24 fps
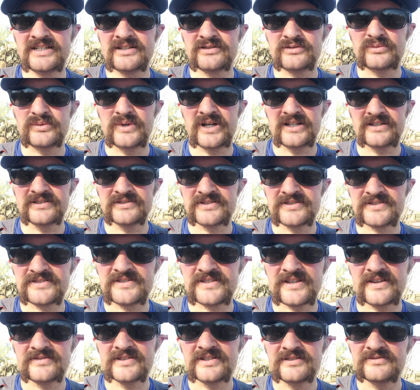regular
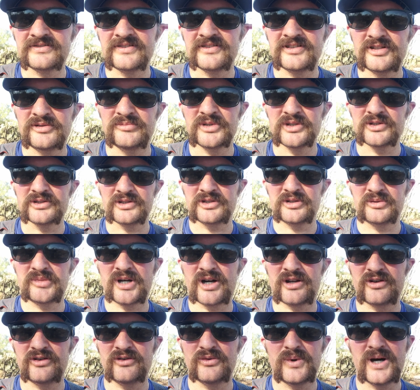750 milliliter
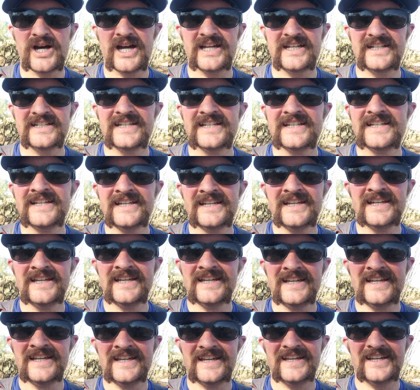bottle of wine.
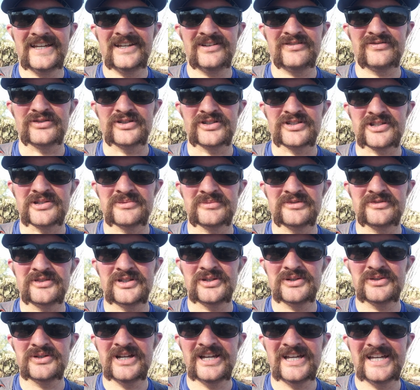For some of you,